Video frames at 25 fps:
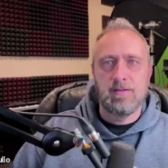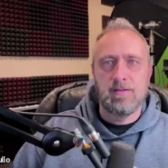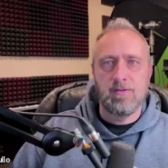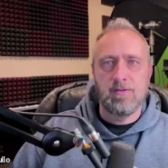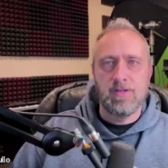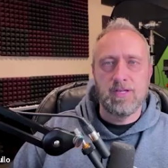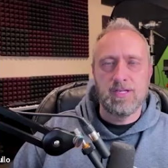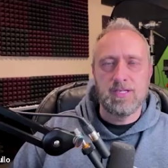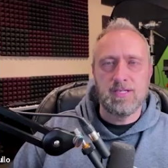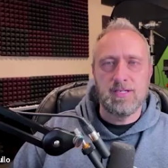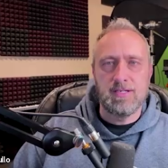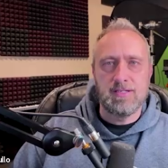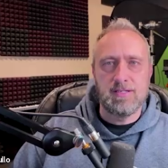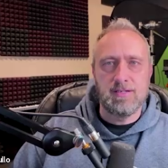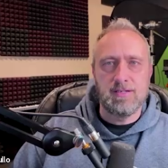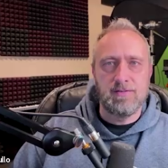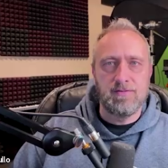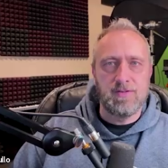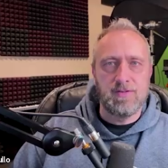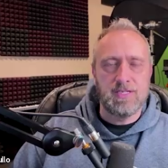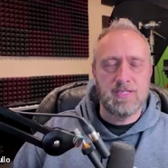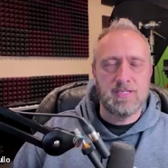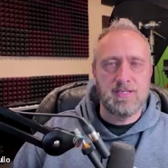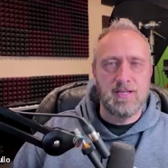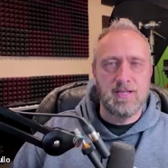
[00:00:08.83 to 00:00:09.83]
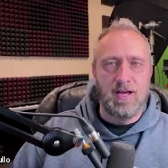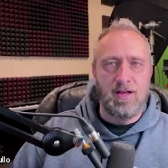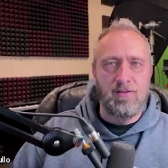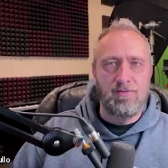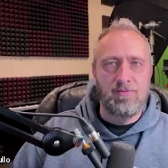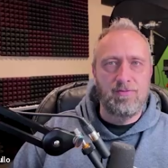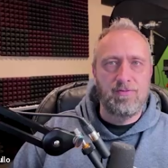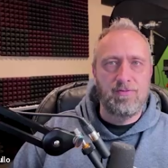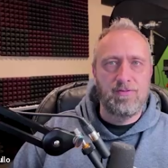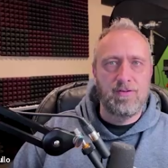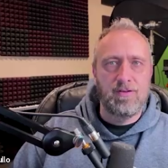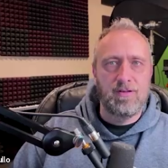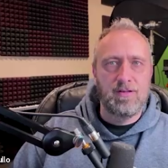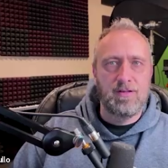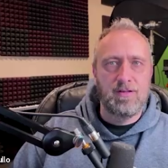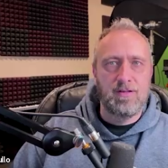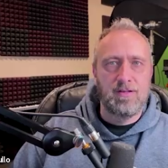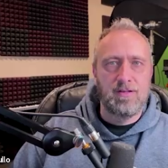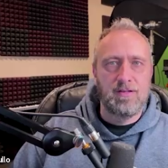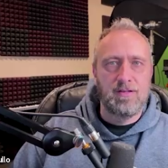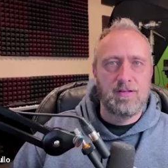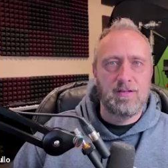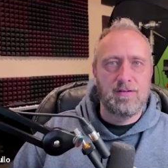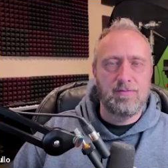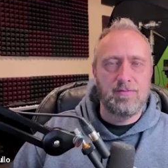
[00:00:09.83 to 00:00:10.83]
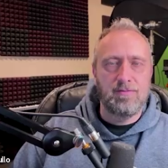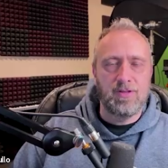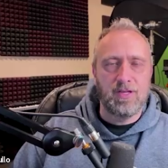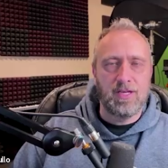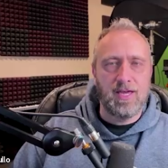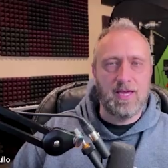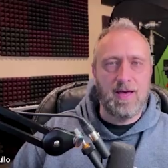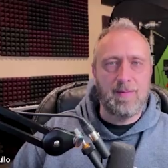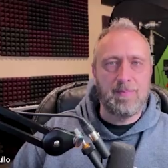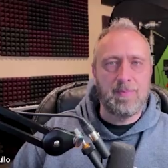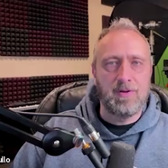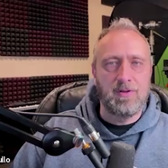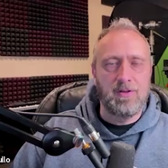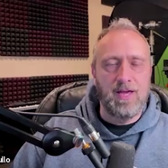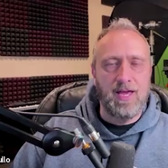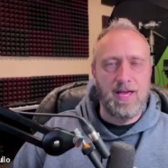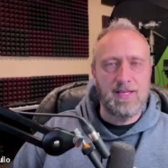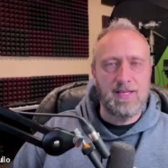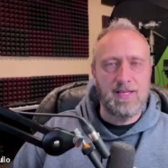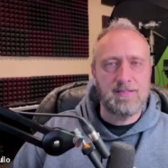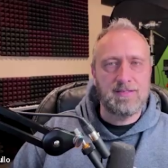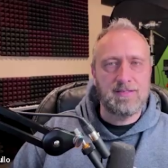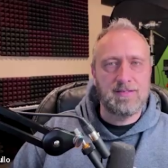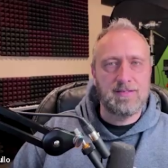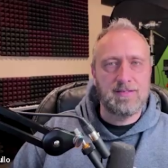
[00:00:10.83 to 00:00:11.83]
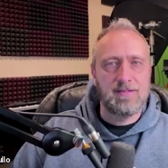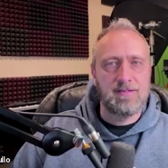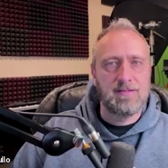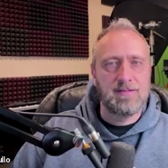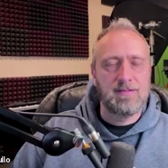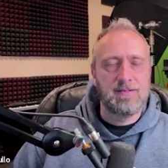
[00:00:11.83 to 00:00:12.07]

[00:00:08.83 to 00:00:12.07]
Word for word: or the sense of a self with a capital S,